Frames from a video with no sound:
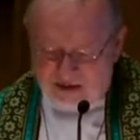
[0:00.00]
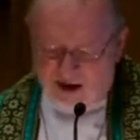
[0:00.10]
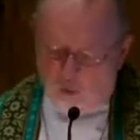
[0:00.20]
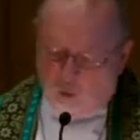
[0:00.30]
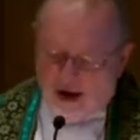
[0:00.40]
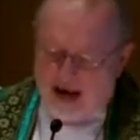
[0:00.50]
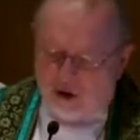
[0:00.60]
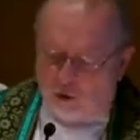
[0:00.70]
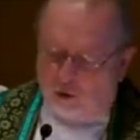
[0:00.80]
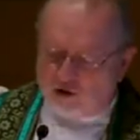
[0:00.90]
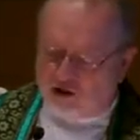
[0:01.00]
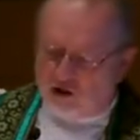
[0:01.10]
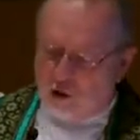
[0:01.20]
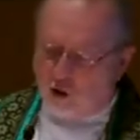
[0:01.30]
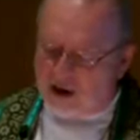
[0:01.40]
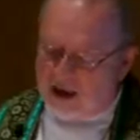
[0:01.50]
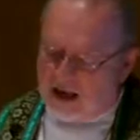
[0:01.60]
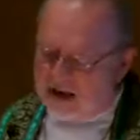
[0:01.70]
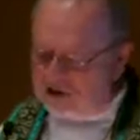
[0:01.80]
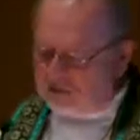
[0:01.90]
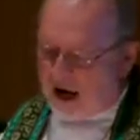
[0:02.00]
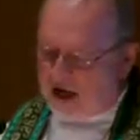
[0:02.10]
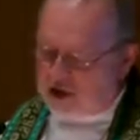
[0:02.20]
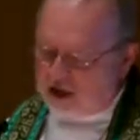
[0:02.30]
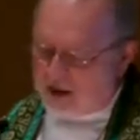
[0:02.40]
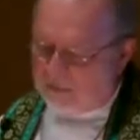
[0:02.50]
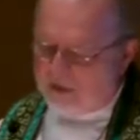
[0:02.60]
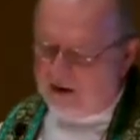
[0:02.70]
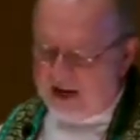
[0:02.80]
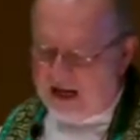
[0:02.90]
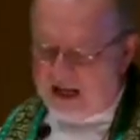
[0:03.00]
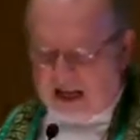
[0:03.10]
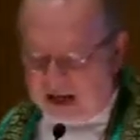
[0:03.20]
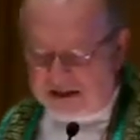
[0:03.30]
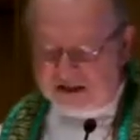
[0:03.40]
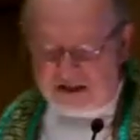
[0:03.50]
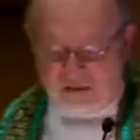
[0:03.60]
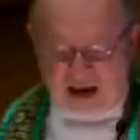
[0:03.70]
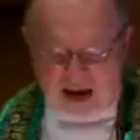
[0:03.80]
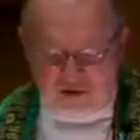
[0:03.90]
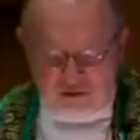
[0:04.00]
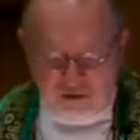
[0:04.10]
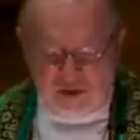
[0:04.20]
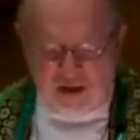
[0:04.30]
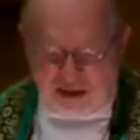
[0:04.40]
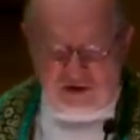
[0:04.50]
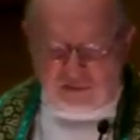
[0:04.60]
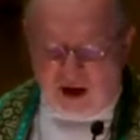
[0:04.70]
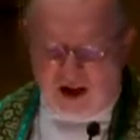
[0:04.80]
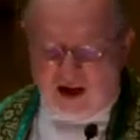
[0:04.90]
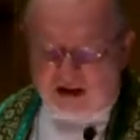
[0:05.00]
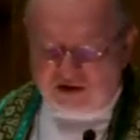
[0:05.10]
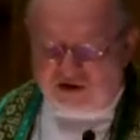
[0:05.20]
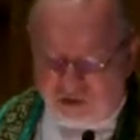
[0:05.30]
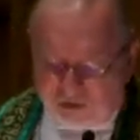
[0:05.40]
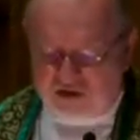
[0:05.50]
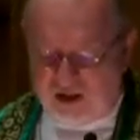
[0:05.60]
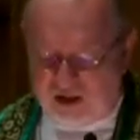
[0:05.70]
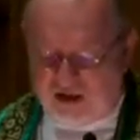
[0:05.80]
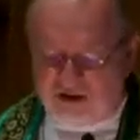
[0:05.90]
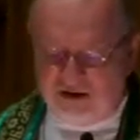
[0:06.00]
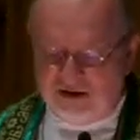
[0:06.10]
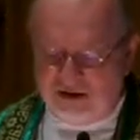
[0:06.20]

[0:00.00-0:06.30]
Awake, O sword, against my shepherd and against the man who is my associate,